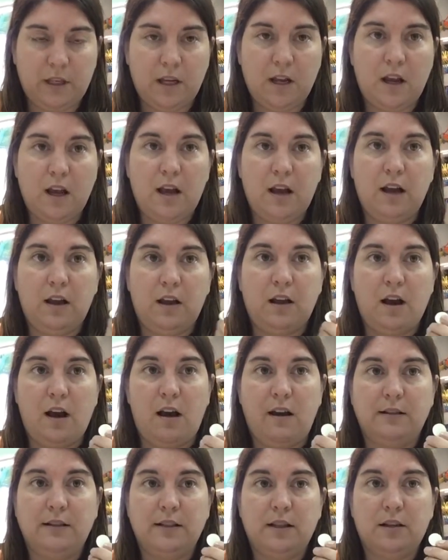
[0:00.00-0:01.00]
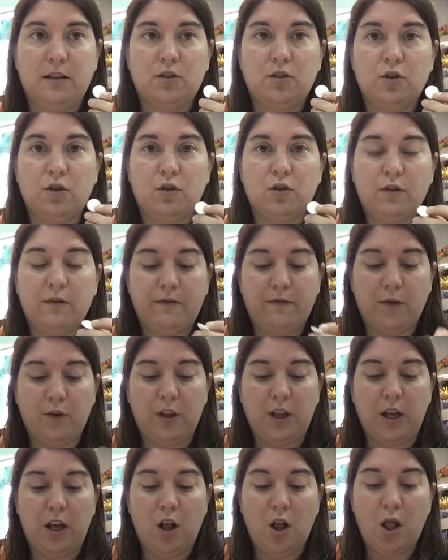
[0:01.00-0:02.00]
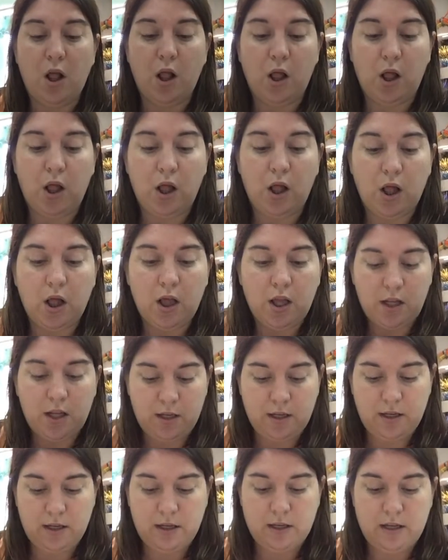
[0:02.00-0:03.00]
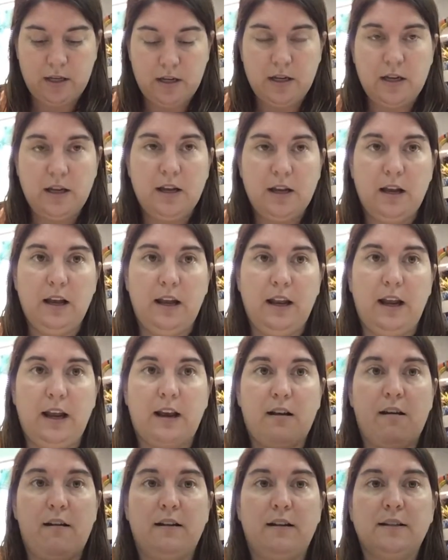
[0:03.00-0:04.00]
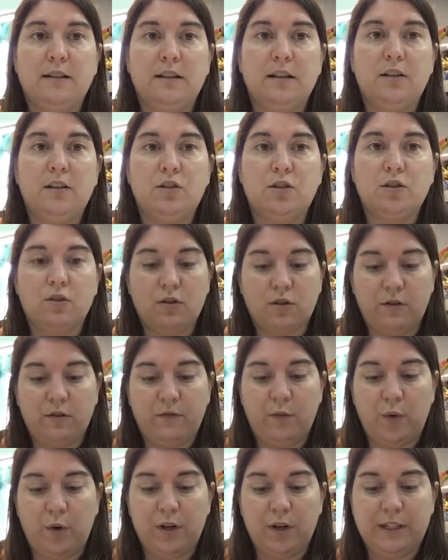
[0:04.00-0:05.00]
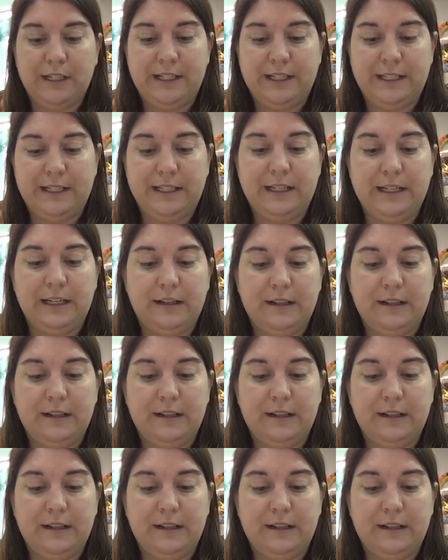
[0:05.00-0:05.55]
A consonant circle for the O. And a consonant circle for D.